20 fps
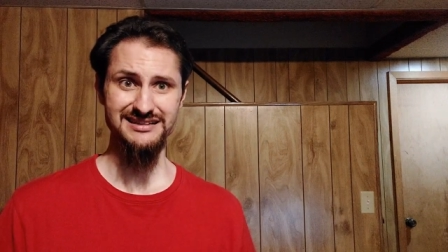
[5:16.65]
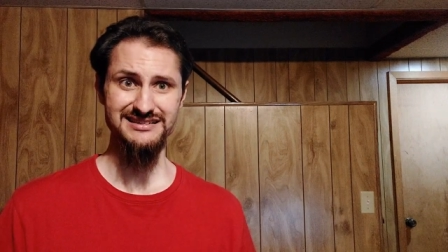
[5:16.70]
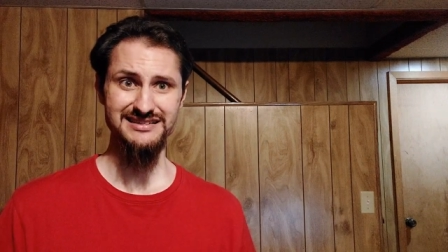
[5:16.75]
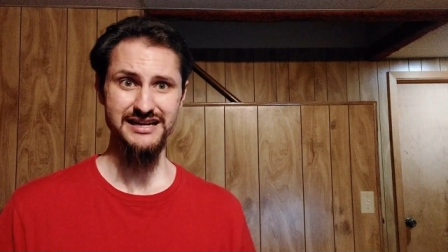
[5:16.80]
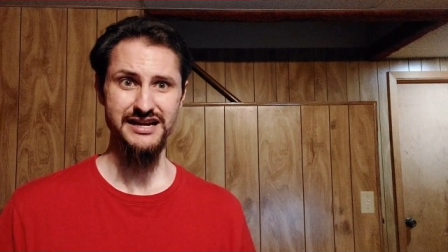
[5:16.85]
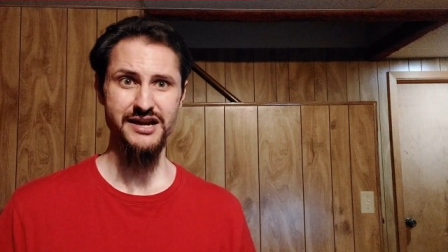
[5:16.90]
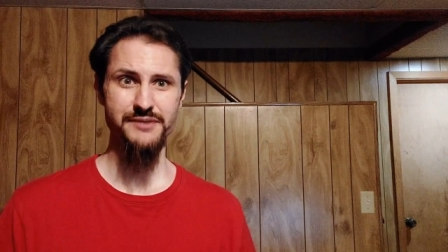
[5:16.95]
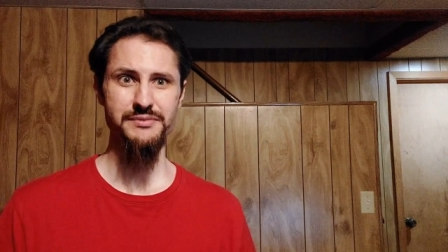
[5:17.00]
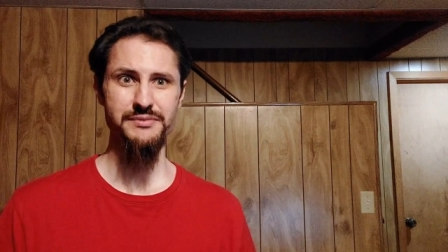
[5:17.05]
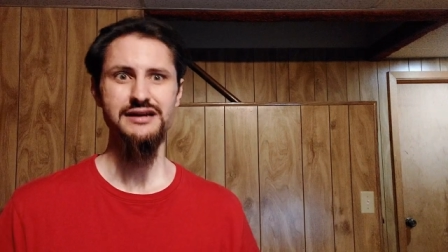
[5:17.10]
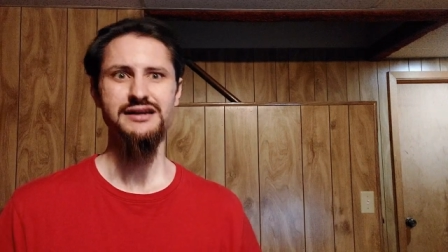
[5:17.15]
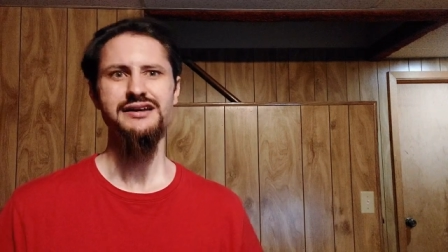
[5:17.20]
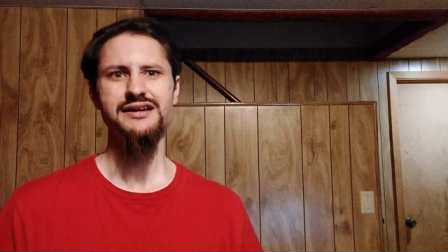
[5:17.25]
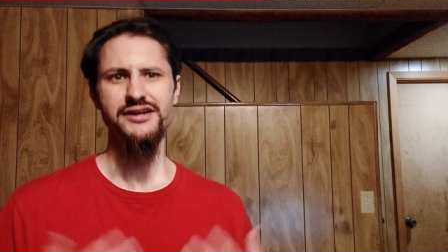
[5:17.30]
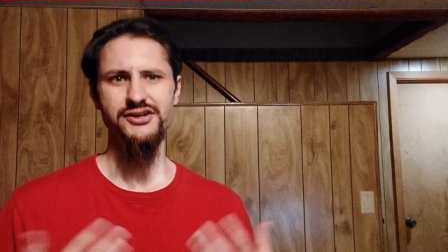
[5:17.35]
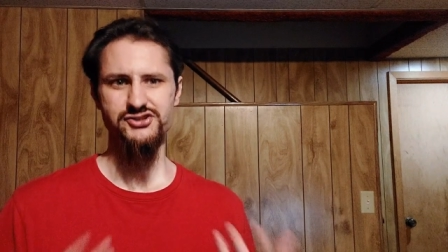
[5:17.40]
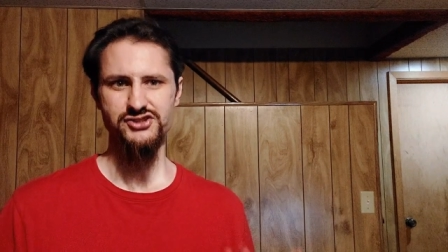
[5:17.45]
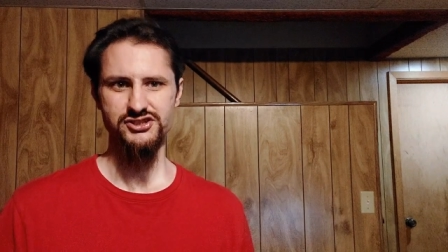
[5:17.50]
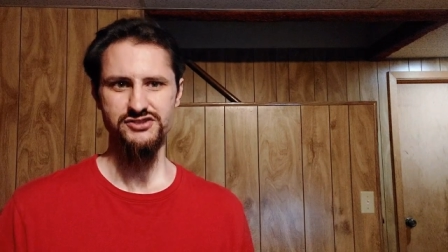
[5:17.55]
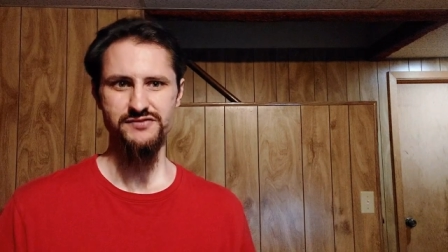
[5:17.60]
the same.
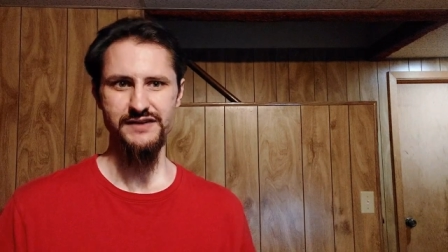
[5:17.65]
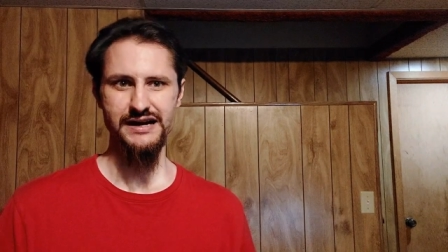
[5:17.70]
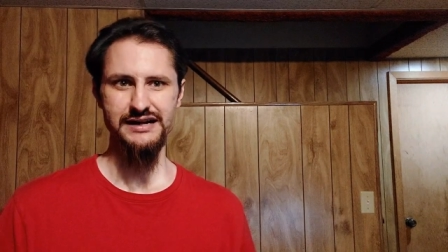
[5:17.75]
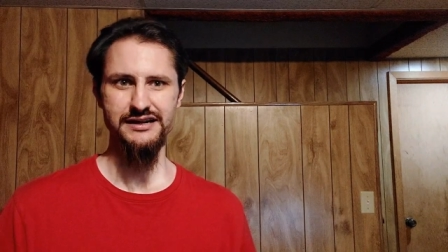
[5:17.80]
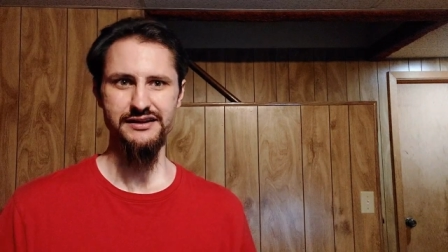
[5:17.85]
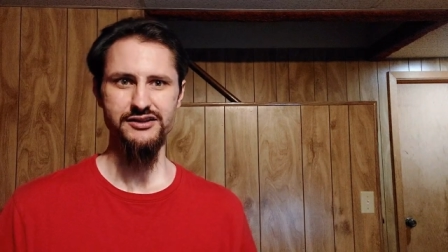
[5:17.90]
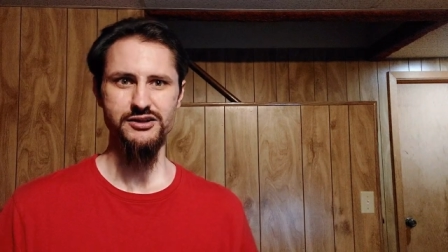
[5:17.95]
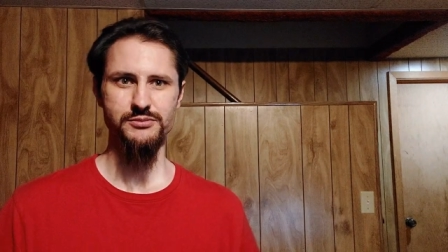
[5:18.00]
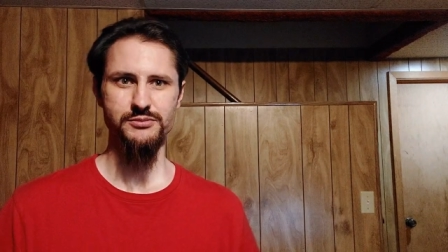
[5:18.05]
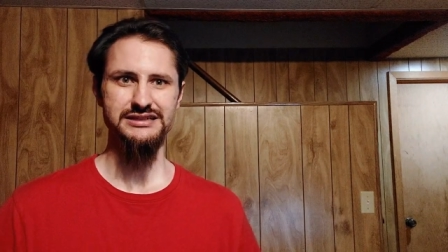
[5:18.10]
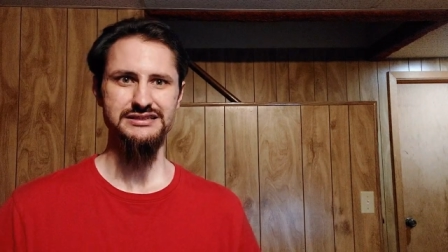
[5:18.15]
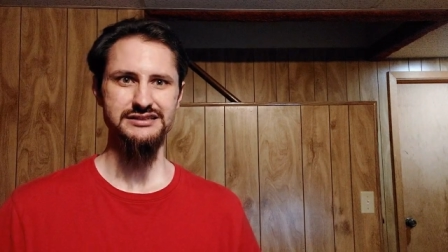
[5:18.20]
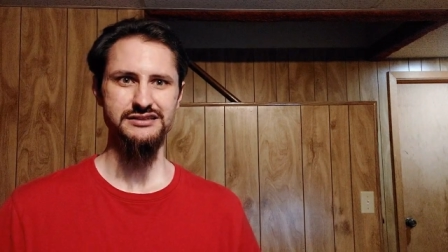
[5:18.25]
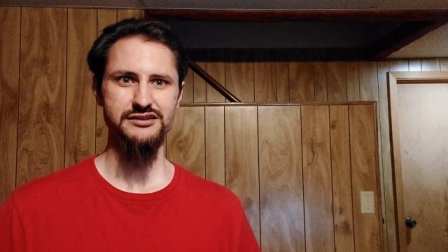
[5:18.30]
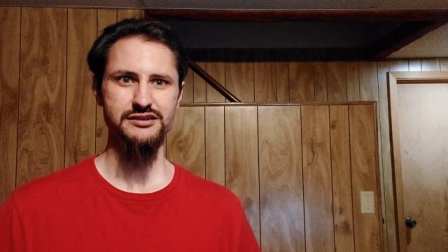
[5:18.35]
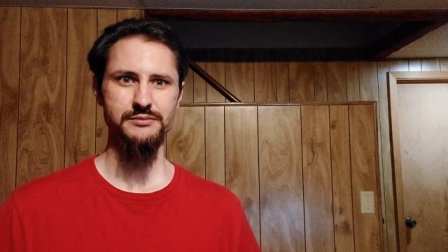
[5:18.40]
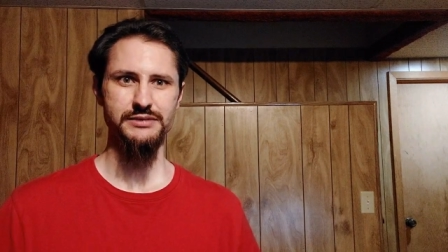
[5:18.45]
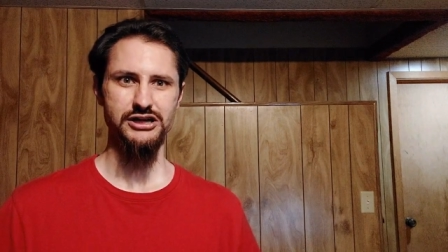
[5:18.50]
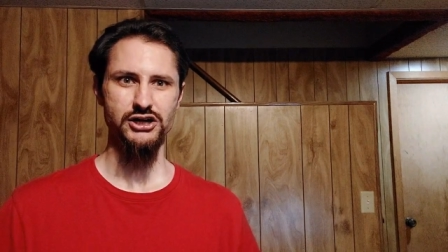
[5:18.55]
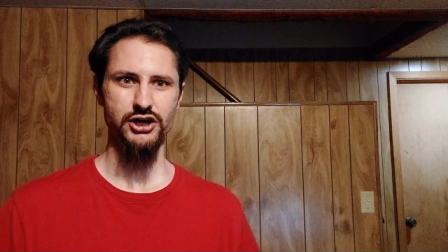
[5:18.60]
It's just finding them is a
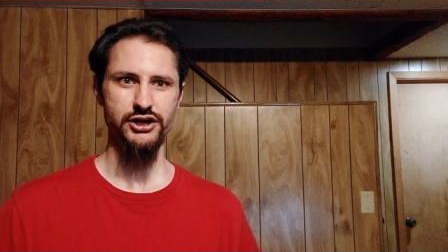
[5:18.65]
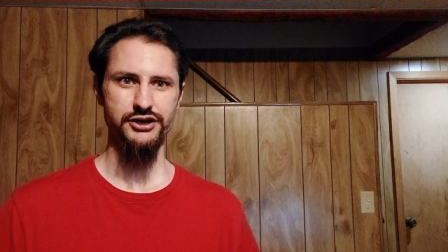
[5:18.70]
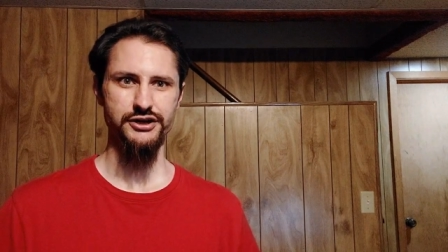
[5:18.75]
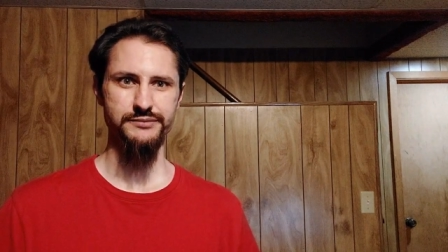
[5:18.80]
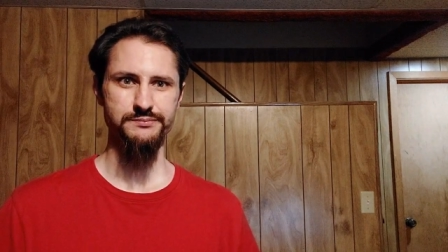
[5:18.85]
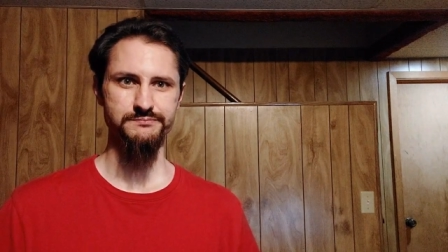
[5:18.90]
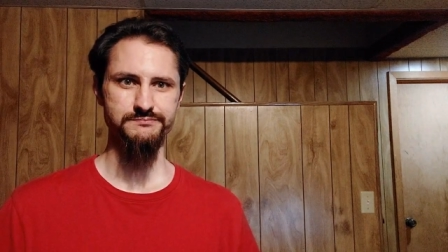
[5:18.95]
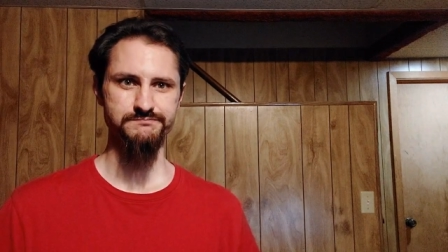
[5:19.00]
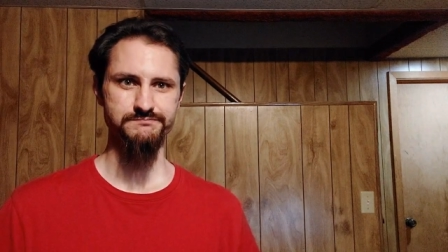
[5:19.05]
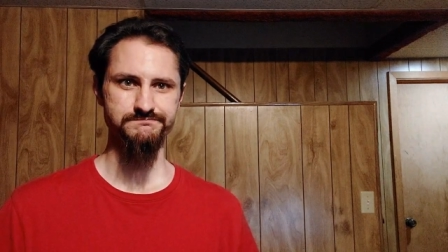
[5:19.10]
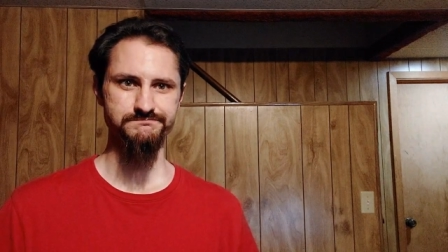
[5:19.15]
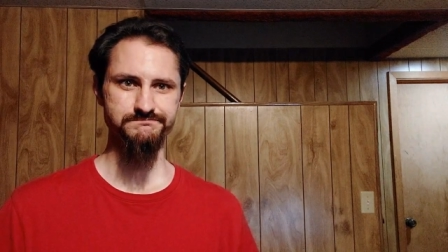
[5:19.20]
little bit harder.